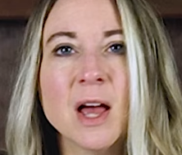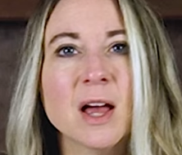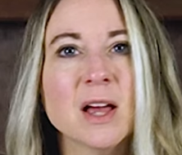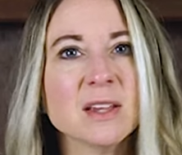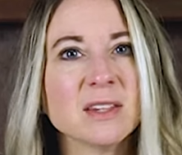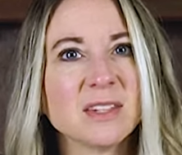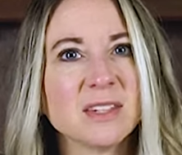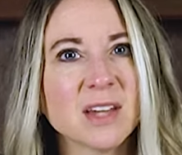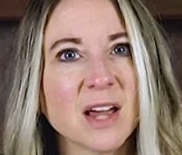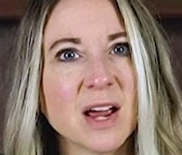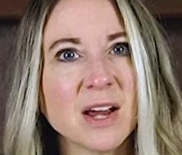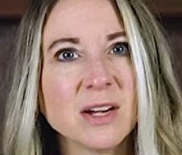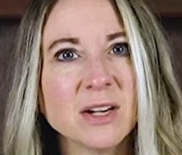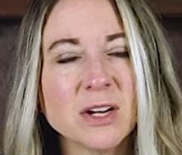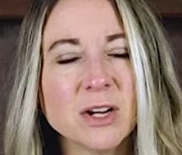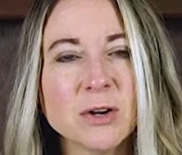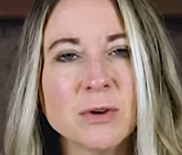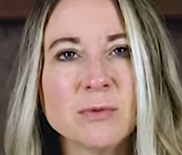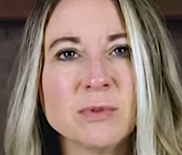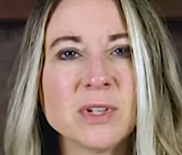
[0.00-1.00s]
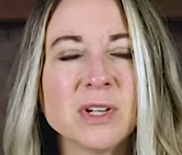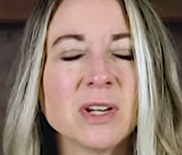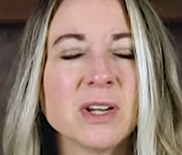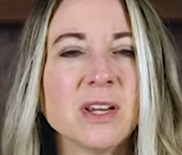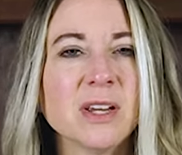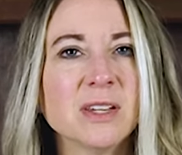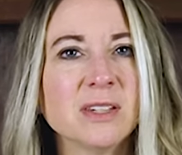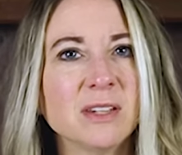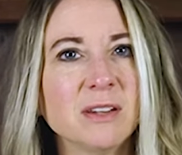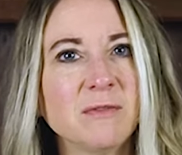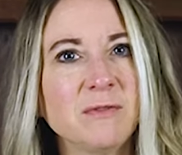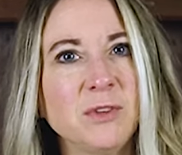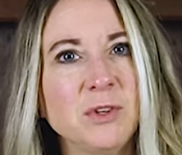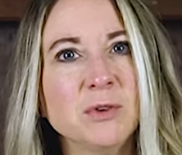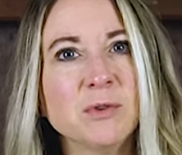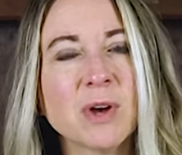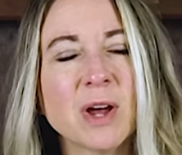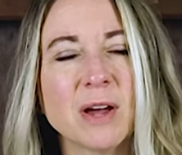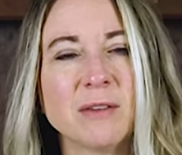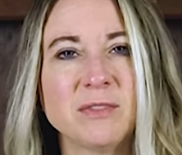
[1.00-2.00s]
A side note is if
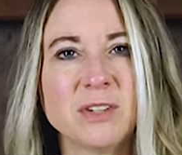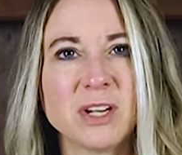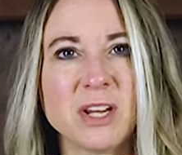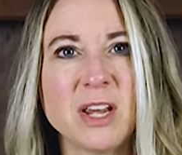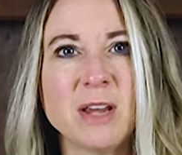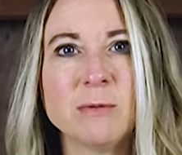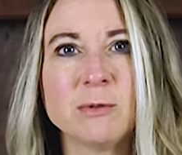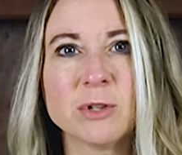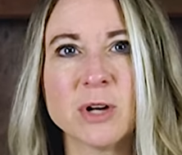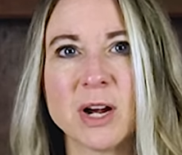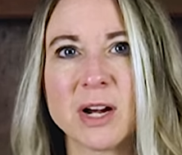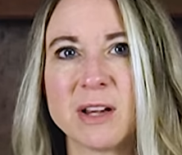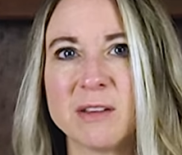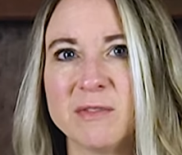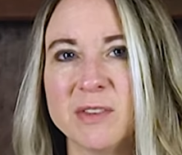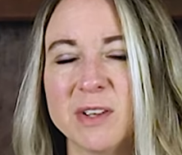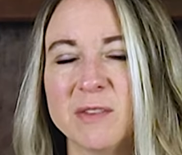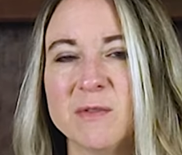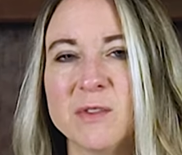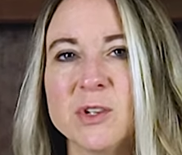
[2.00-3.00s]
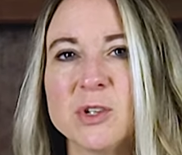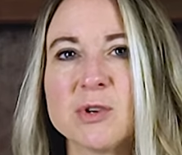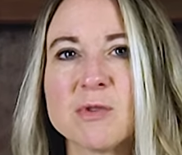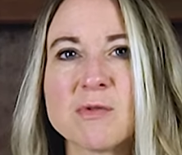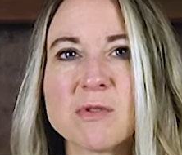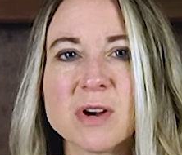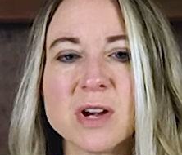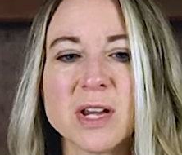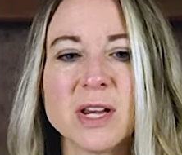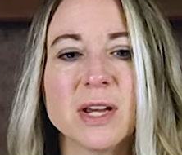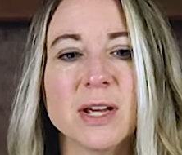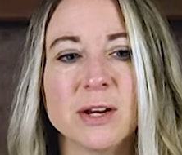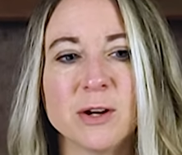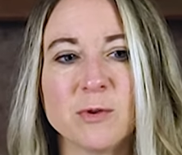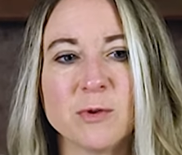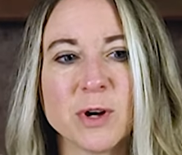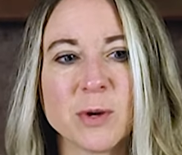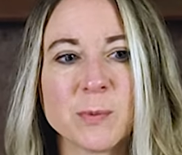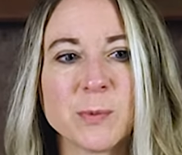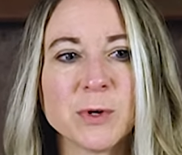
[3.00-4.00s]
you have to keep track of inventory in
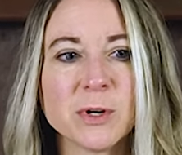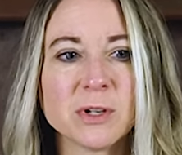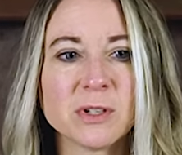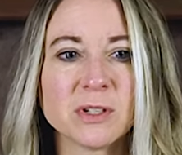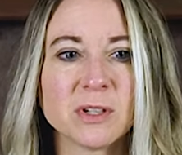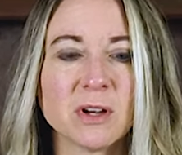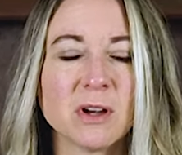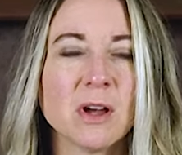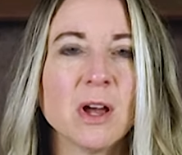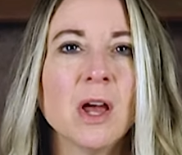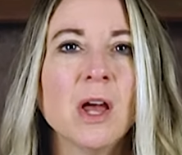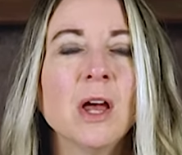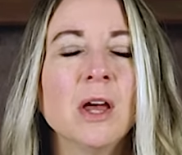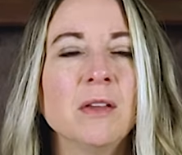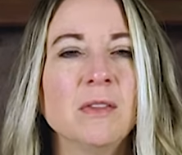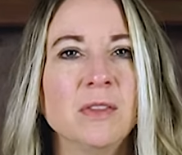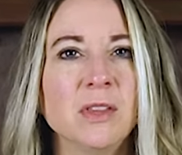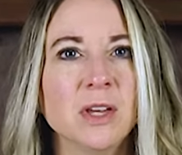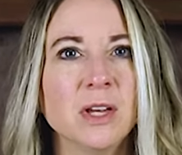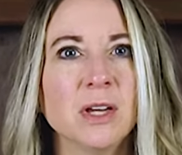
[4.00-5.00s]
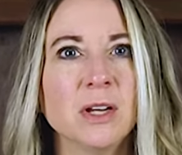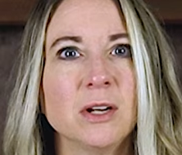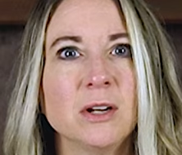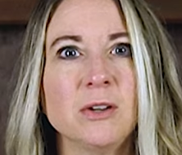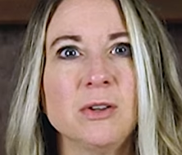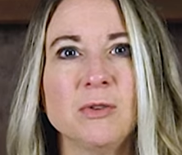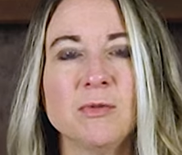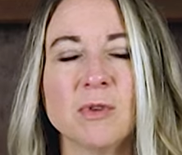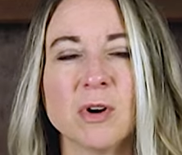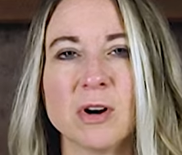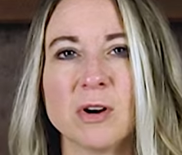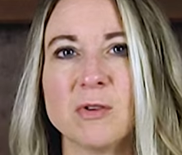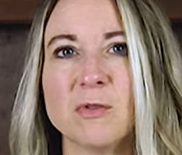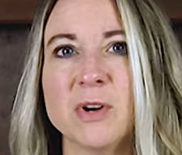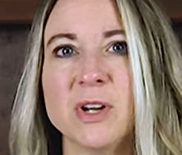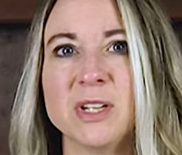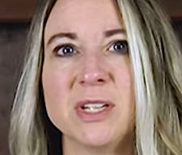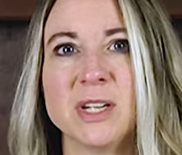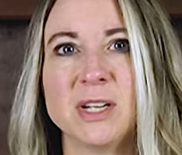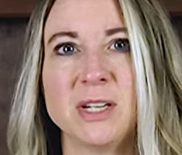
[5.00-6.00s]
QuickBooks, then you are
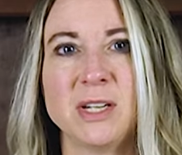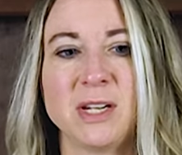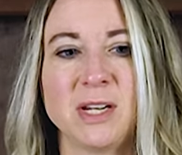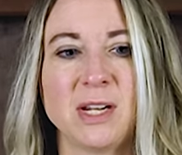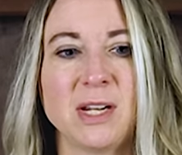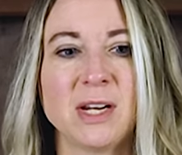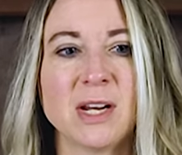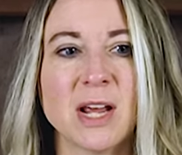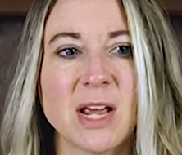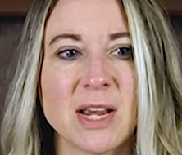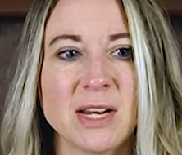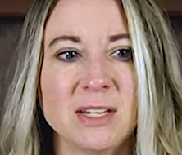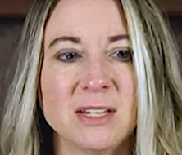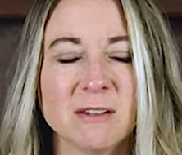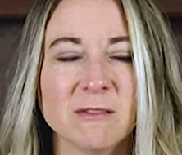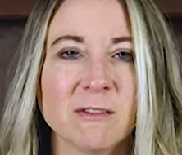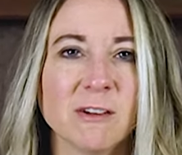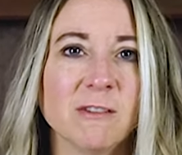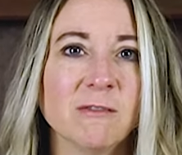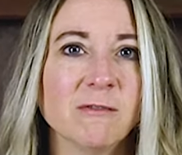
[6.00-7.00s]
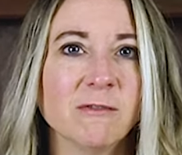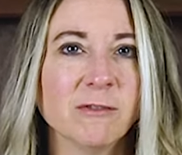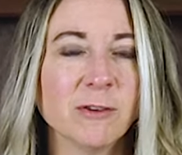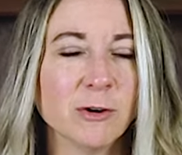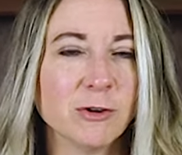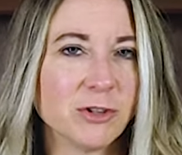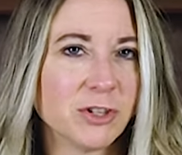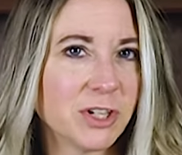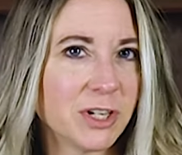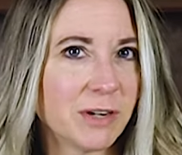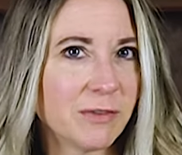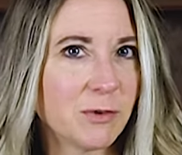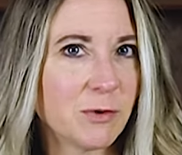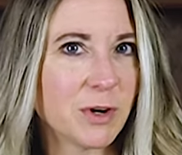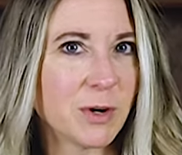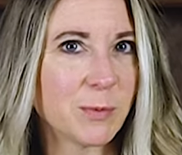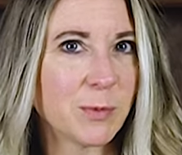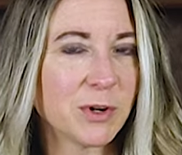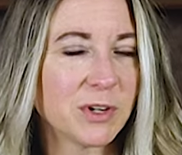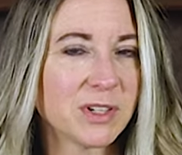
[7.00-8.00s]
going to need a different version of
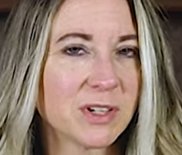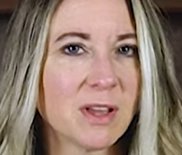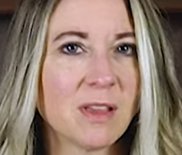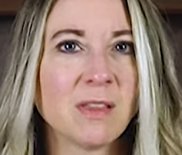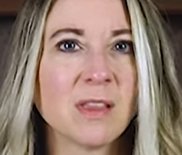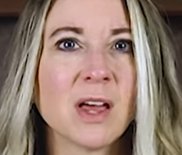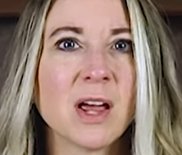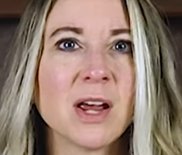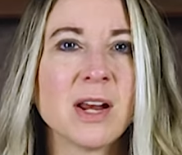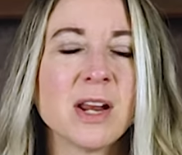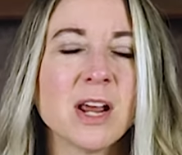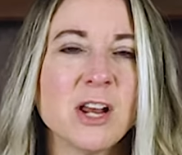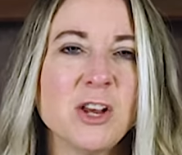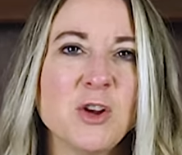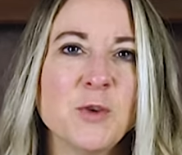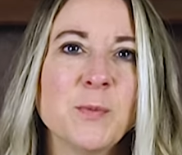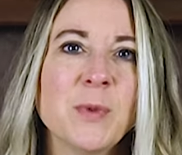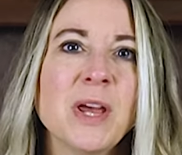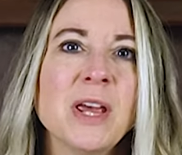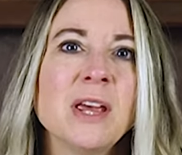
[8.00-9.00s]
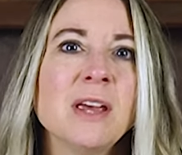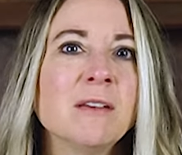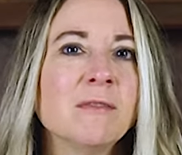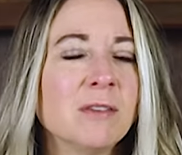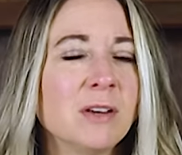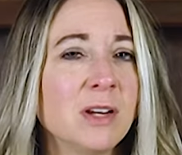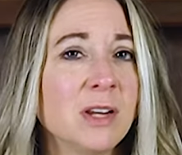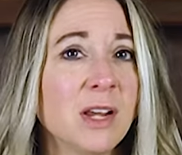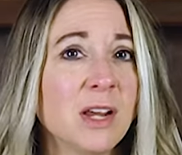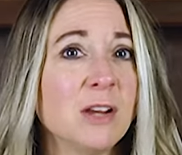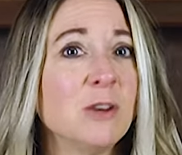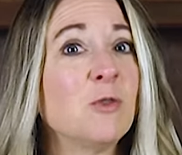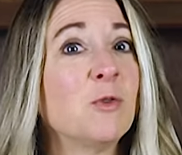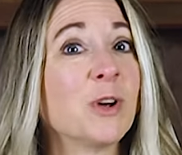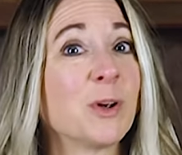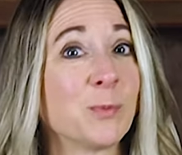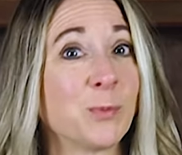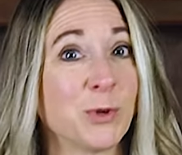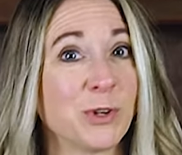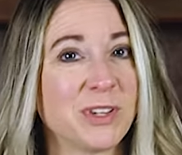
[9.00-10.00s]
QuickBooks Online, and you may even need
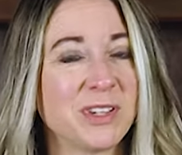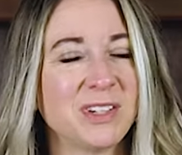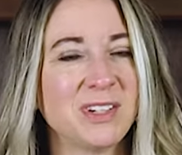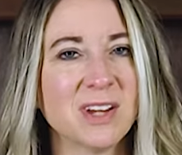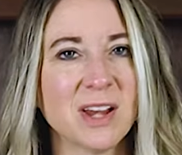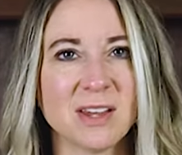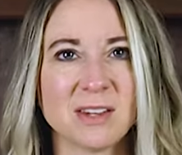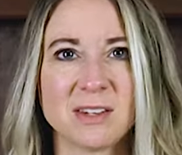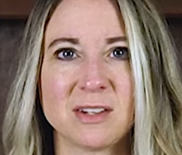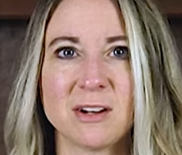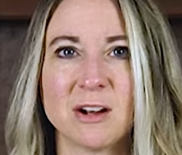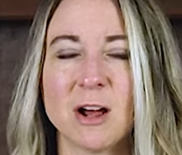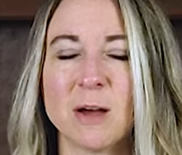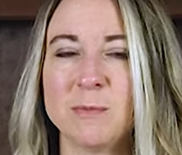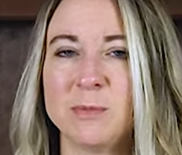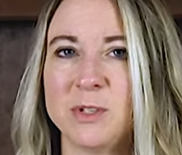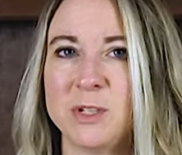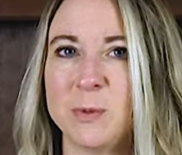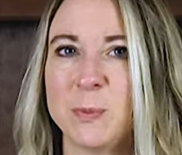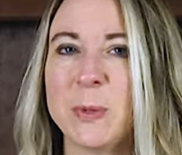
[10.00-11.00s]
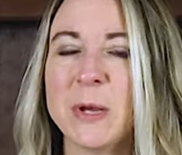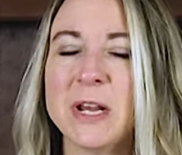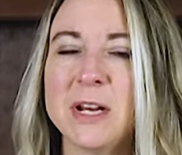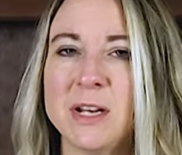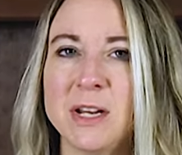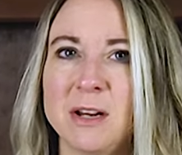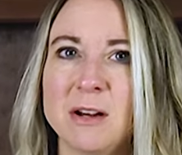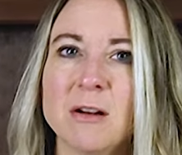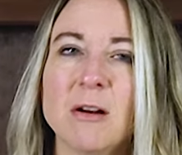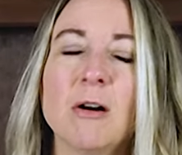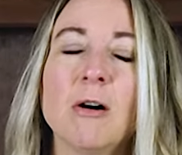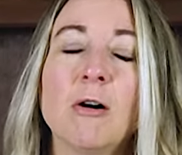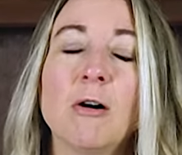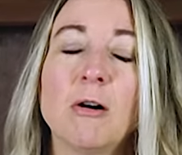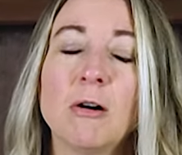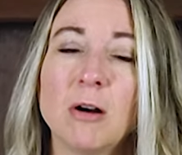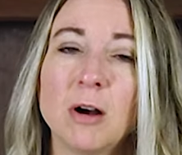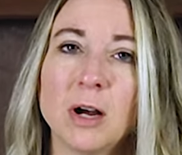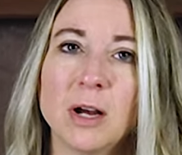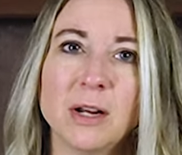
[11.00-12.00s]
QuickBooks Desktop depending
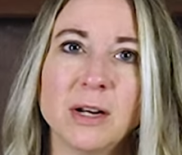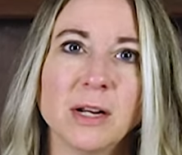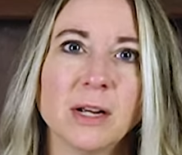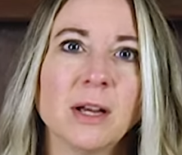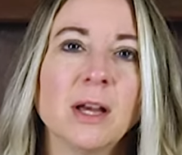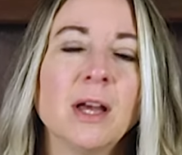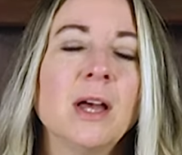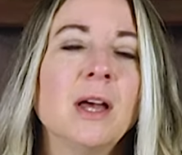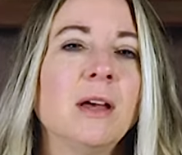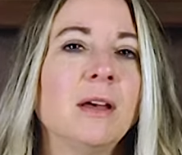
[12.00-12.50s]
on